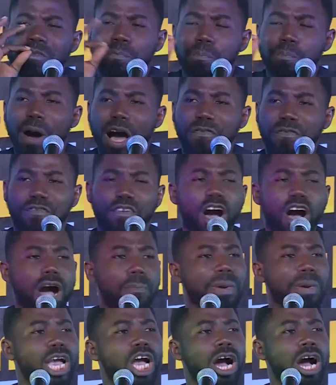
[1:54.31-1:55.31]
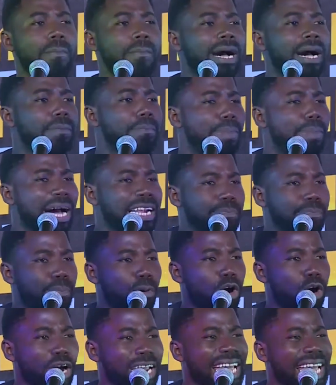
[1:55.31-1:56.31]
puff or become a bad
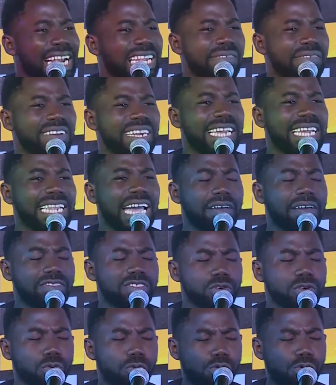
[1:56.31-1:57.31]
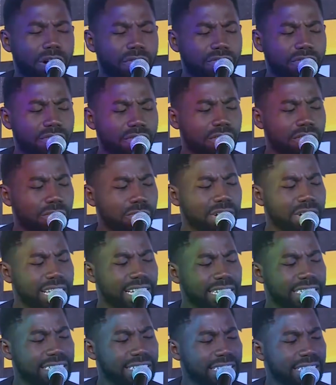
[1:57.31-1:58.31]
boy, living a life so rough,
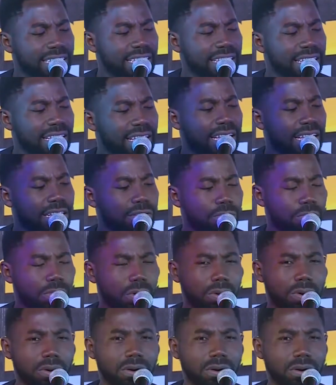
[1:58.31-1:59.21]
rugged, and raw.